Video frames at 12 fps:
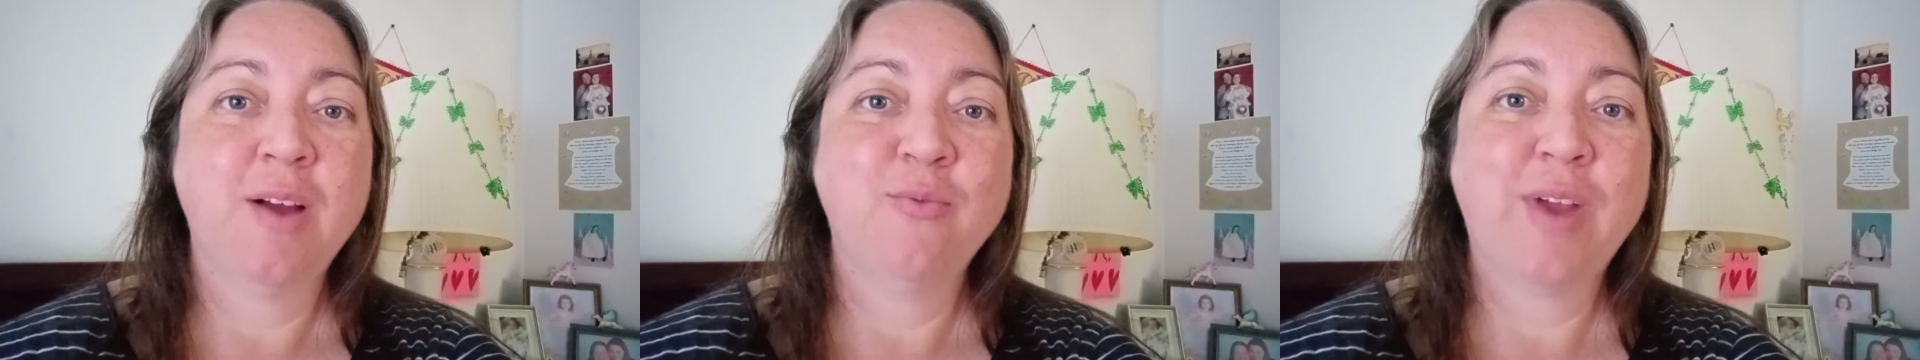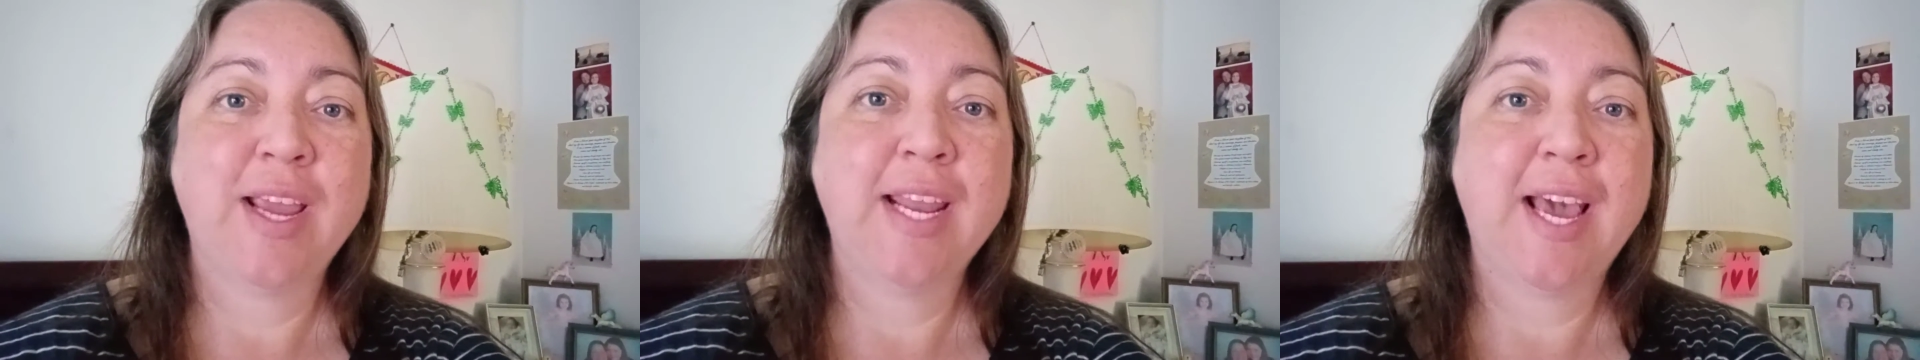
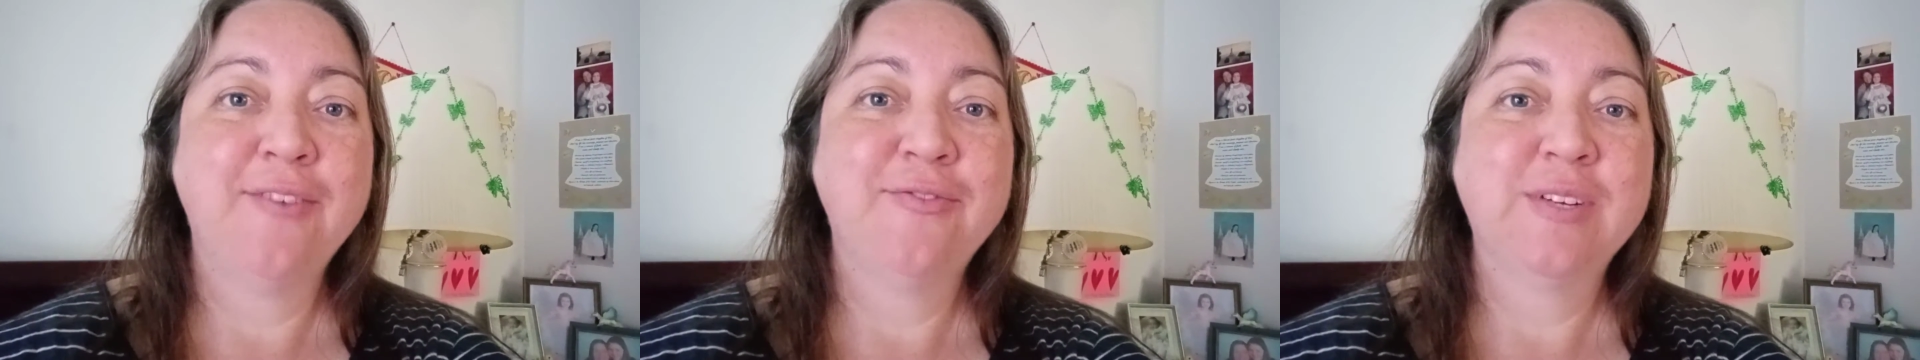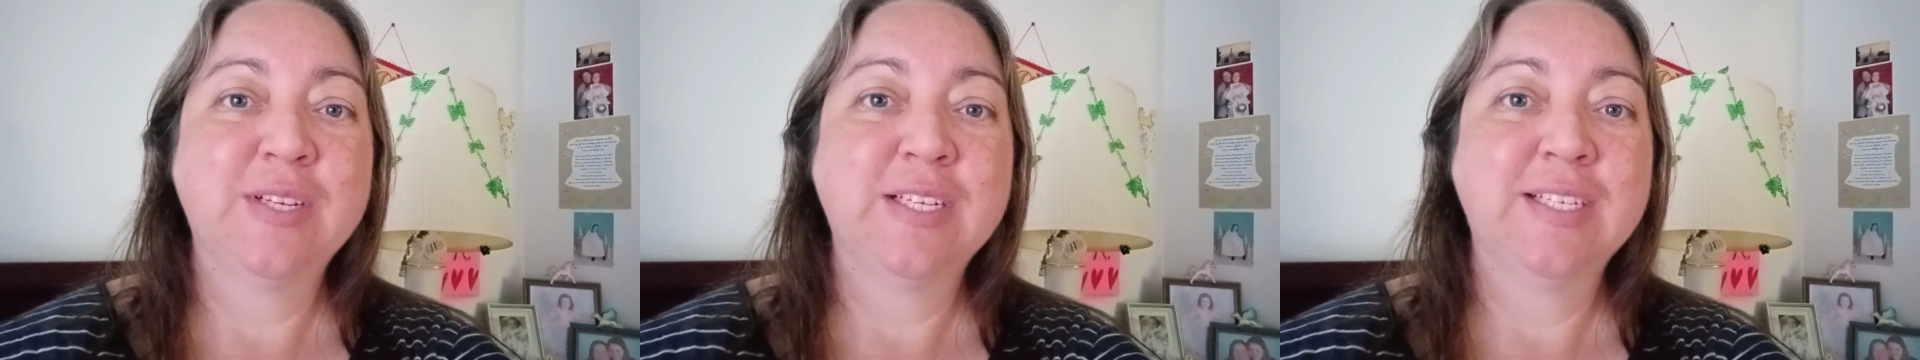right
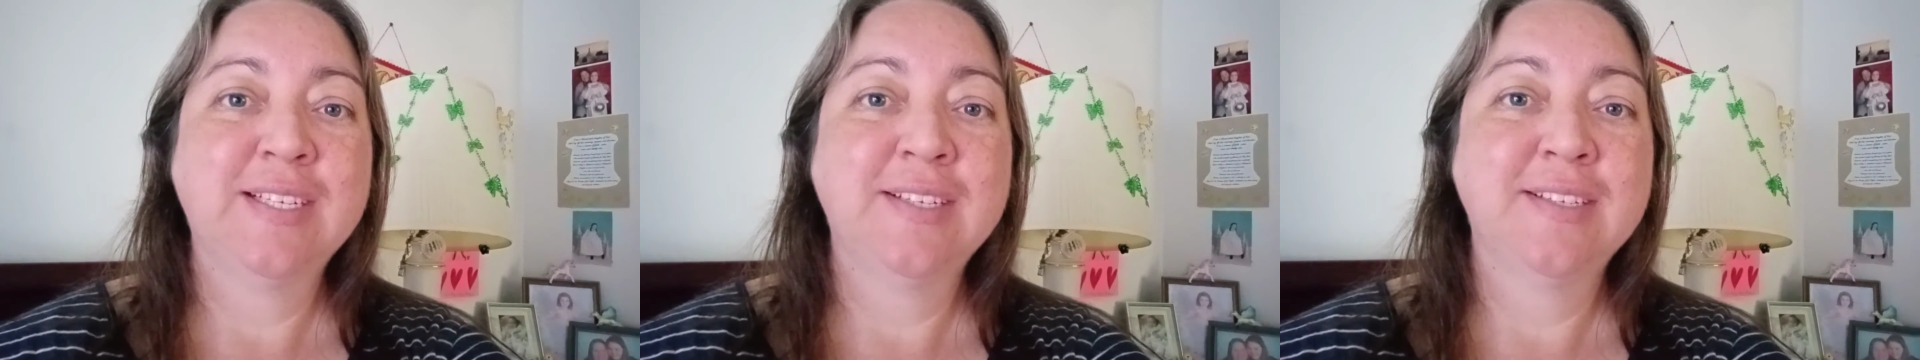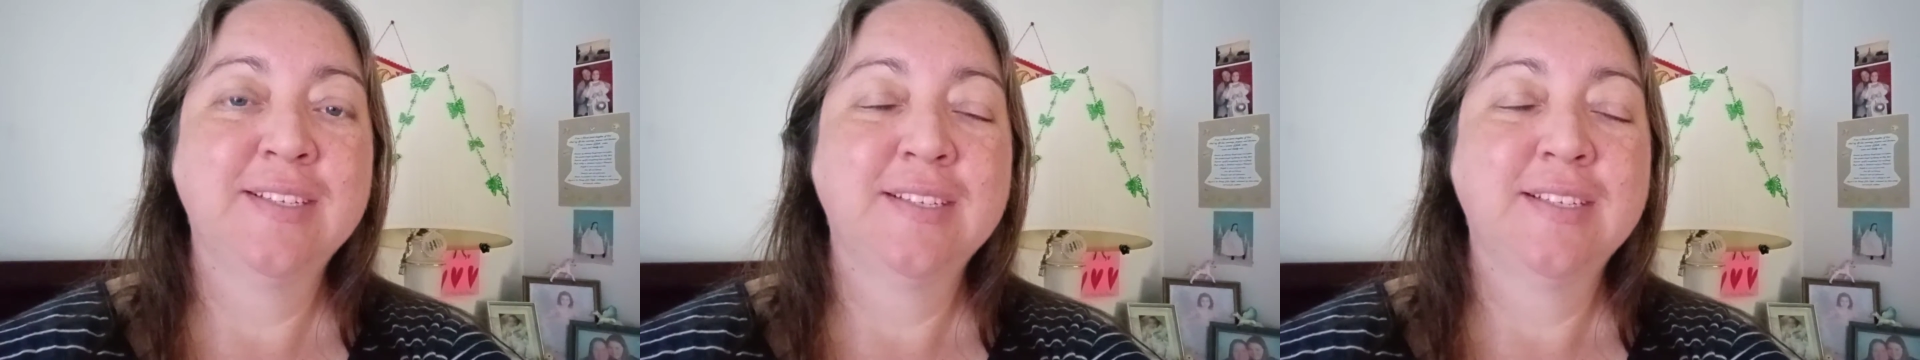after
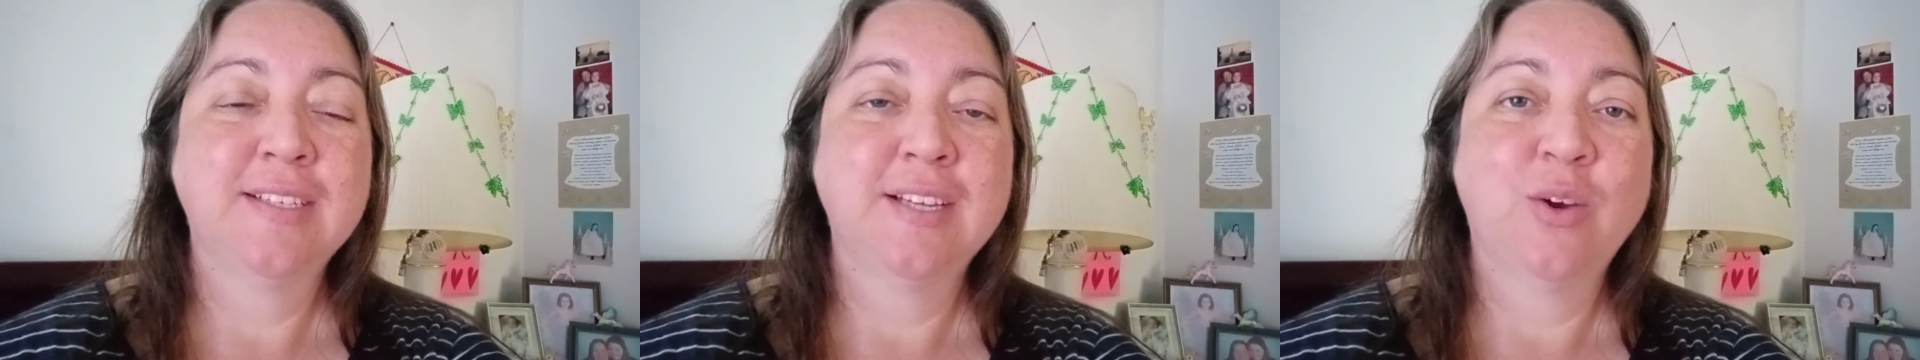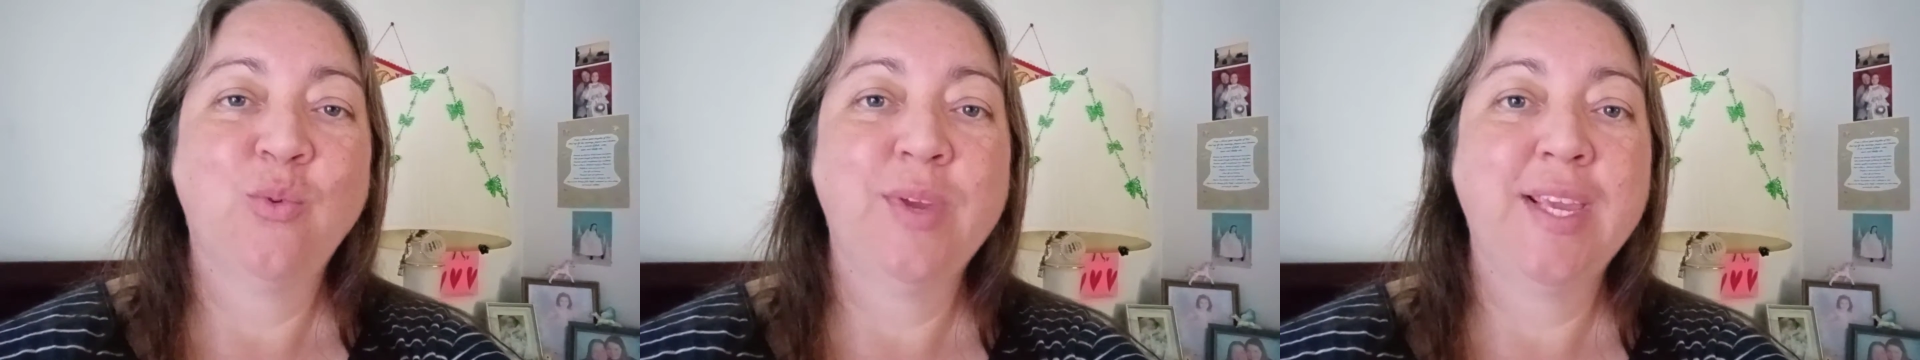
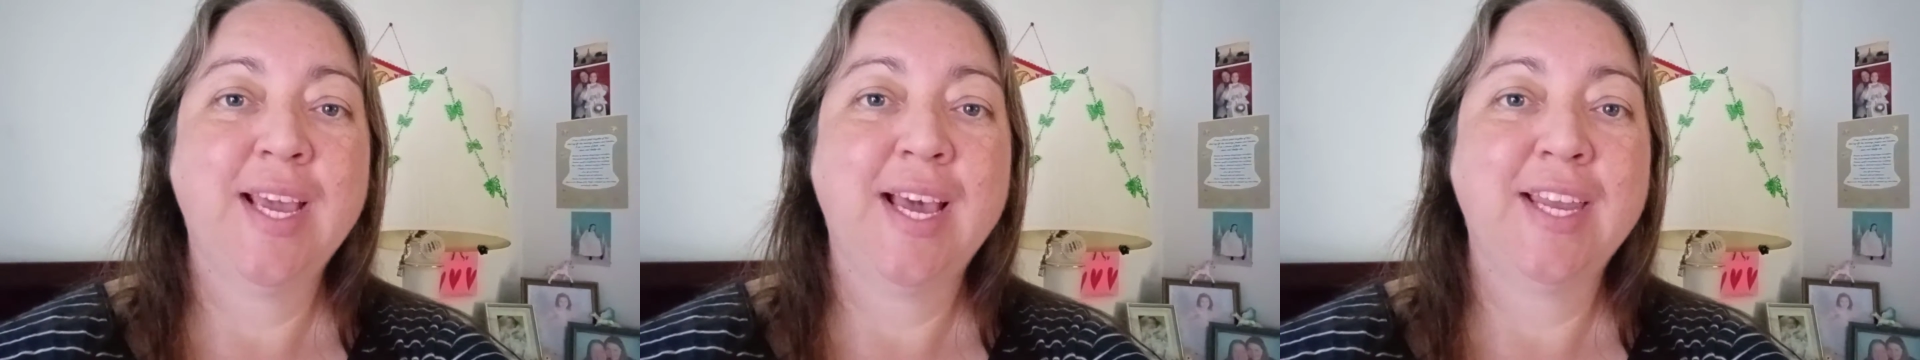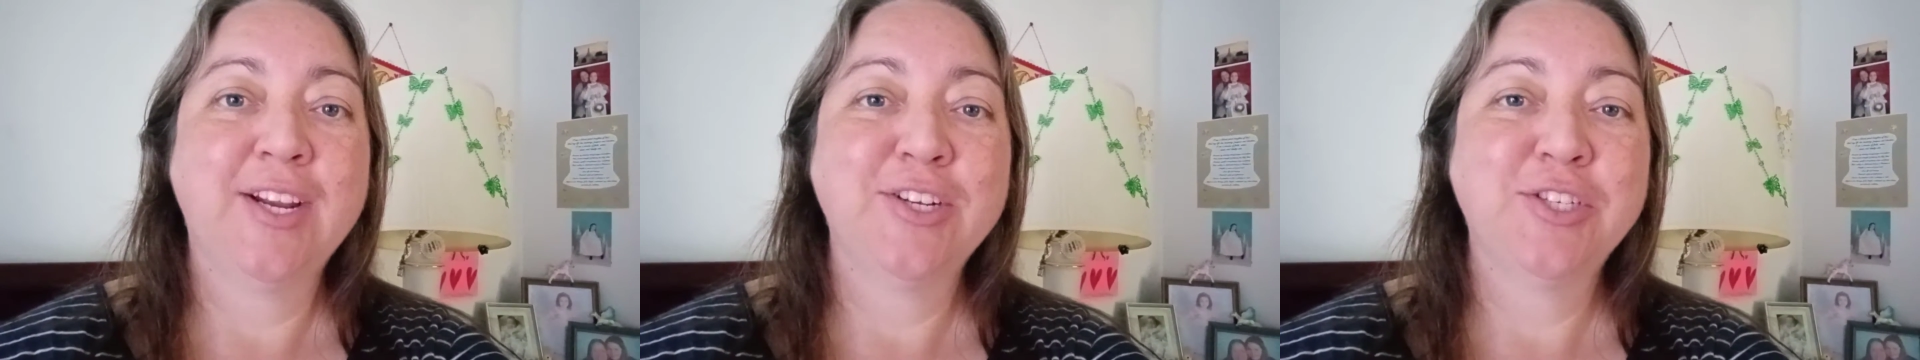we
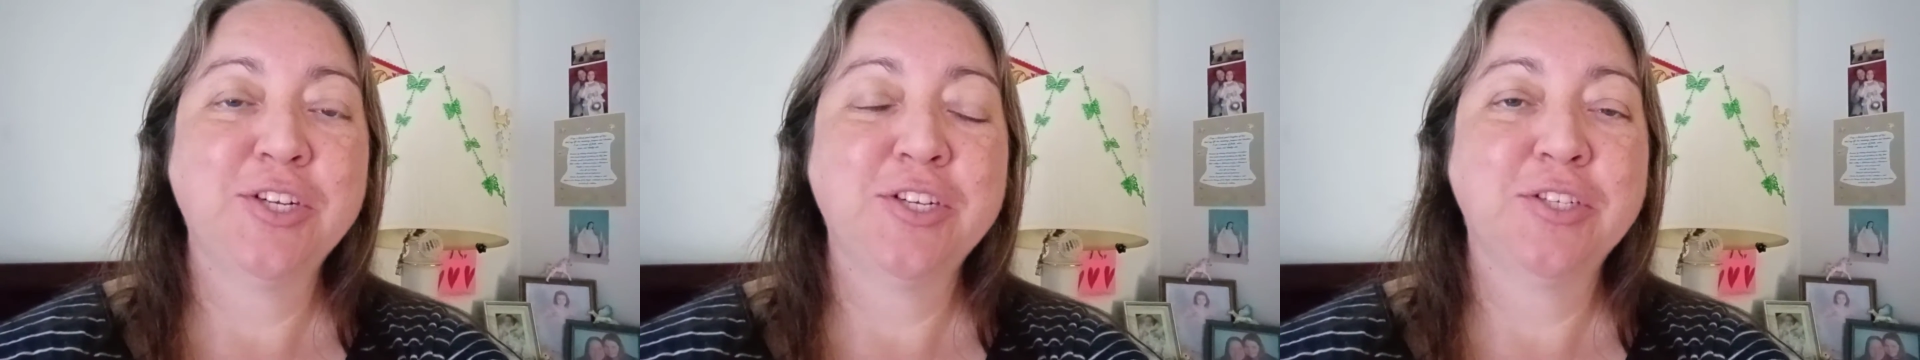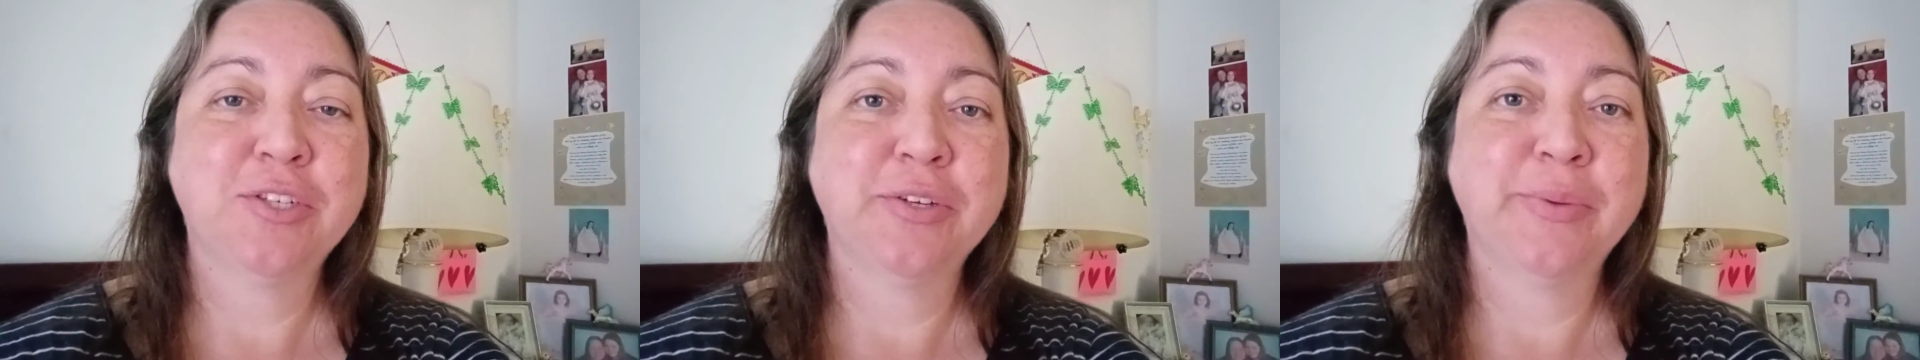had our
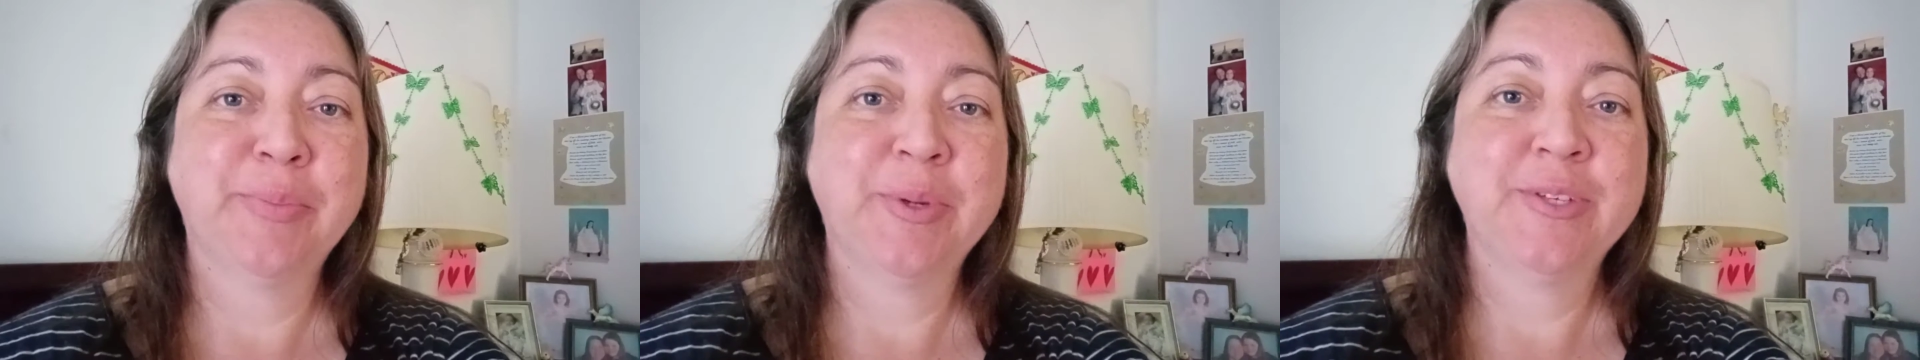church group.